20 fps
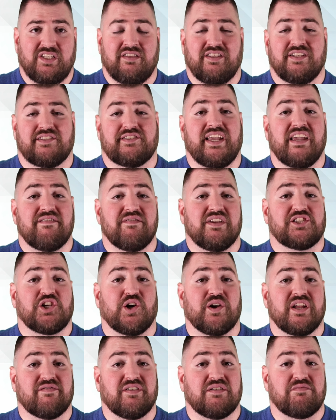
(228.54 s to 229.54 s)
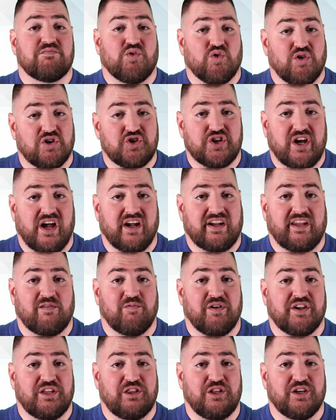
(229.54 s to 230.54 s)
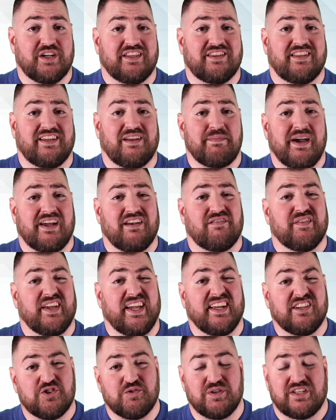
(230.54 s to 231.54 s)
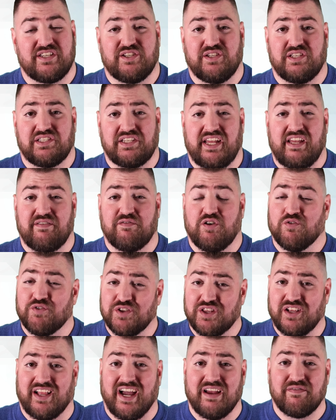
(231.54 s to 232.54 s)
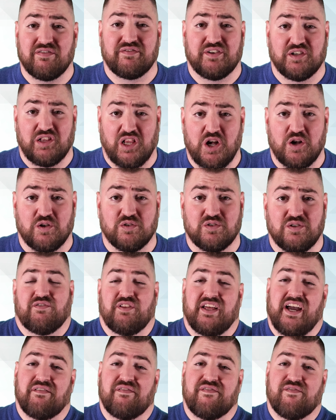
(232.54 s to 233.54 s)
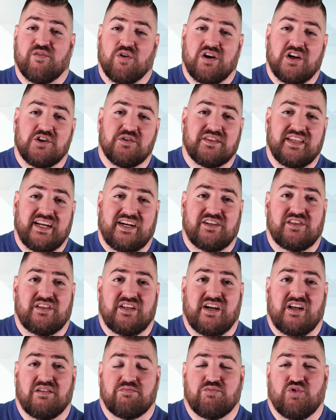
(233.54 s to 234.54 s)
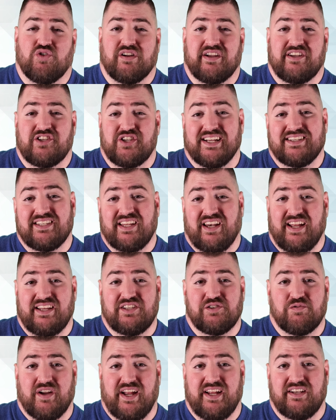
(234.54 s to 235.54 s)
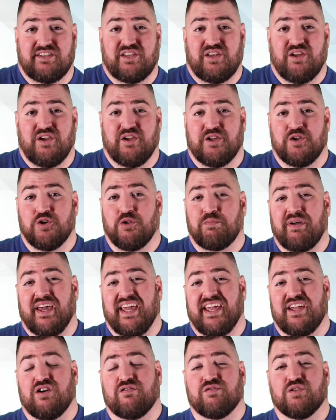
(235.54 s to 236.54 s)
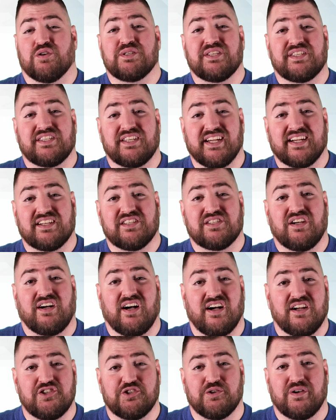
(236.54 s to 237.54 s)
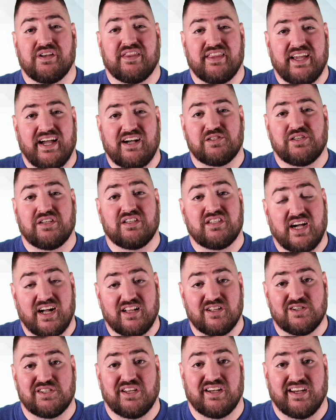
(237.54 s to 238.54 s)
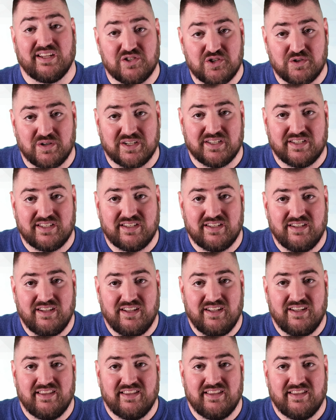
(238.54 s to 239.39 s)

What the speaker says: The savings are even more shocking when you look at the amount of interest you save over the life of your loan. For that $400,000 mortgage at today's rates, you'll pay over $600,000 in interest.